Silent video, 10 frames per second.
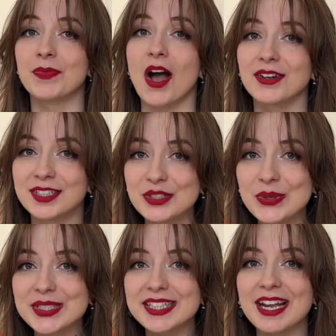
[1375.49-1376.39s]

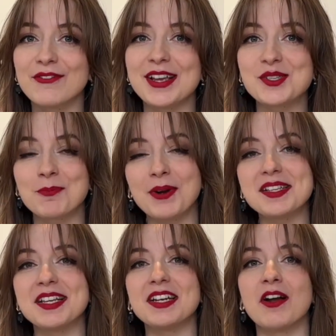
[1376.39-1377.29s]
Oxytocin and
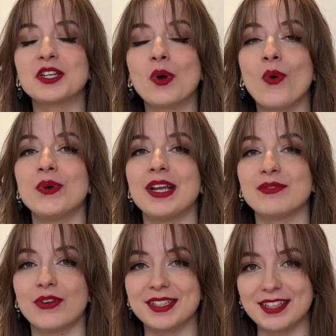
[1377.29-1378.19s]
vasopressin are
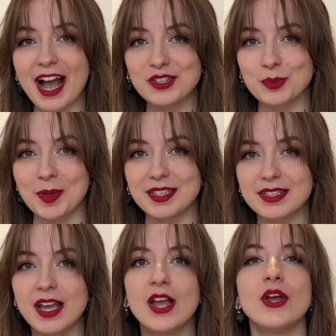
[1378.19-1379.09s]
coding for attachment.